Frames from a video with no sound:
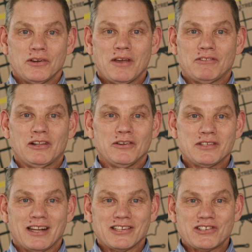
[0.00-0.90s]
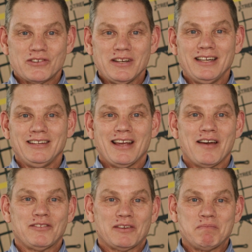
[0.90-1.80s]
you have to close down the street, you
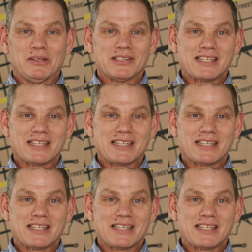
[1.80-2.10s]
have to build